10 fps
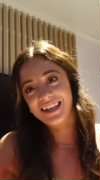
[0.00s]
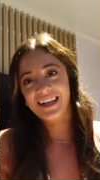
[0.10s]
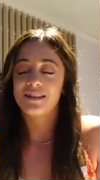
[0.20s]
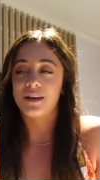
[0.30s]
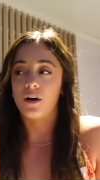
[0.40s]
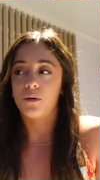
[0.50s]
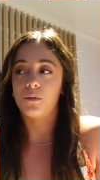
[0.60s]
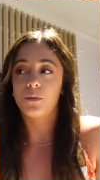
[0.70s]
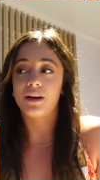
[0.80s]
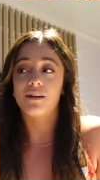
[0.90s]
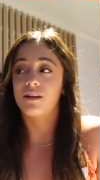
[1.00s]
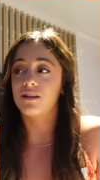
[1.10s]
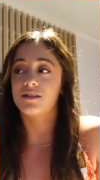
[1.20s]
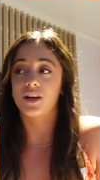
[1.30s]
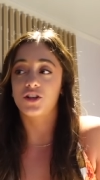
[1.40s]
So we had
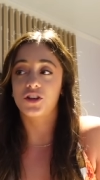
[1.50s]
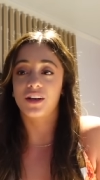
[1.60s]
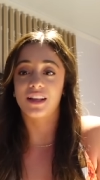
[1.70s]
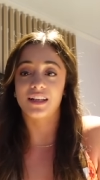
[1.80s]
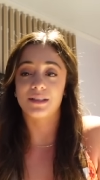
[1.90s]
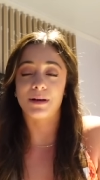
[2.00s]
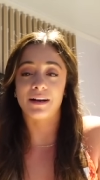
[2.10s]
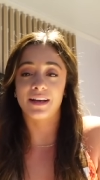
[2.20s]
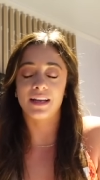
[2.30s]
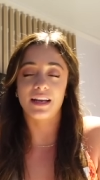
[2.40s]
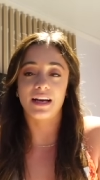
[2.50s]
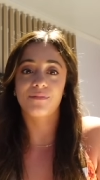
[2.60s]
heard such good things about it